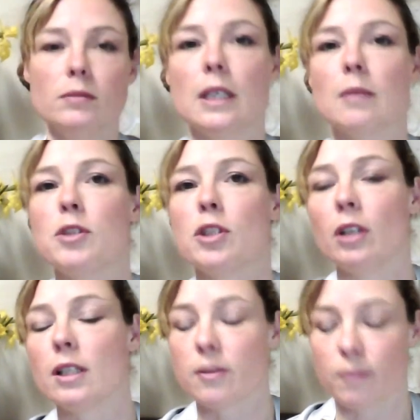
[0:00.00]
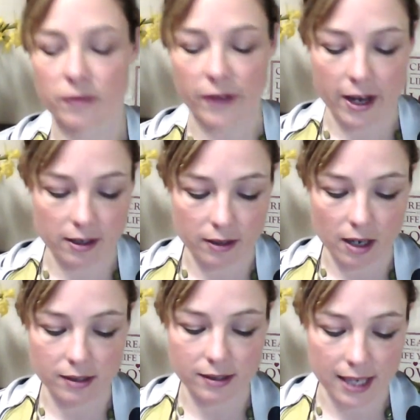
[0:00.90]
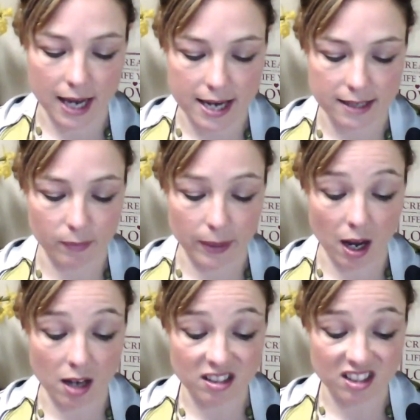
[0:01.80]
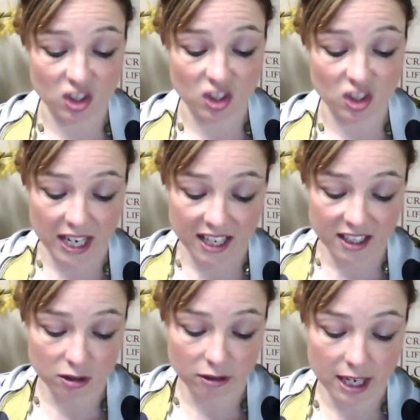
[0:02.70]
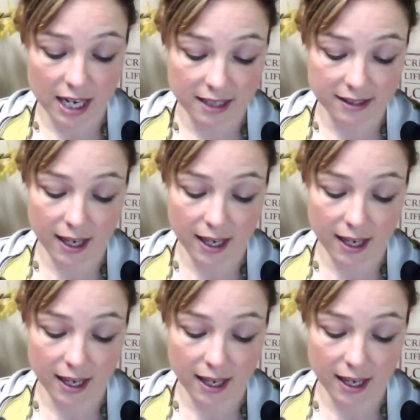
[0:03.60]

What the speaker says: I'm sure lots of us CAs have been asked to join in at screenings,